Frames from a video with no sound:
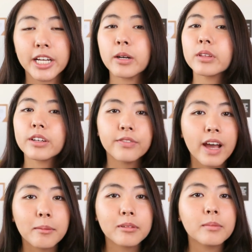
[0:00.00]
Share it with your
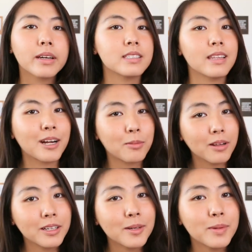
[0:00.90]
family because they are
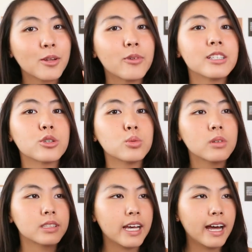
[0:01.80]
probably going to be the ones who
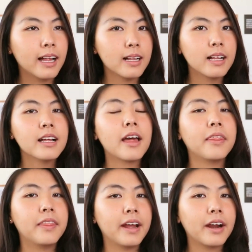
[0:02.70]
will tell
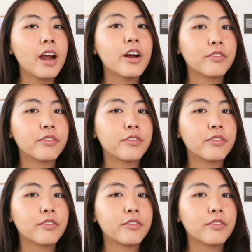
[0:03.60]
their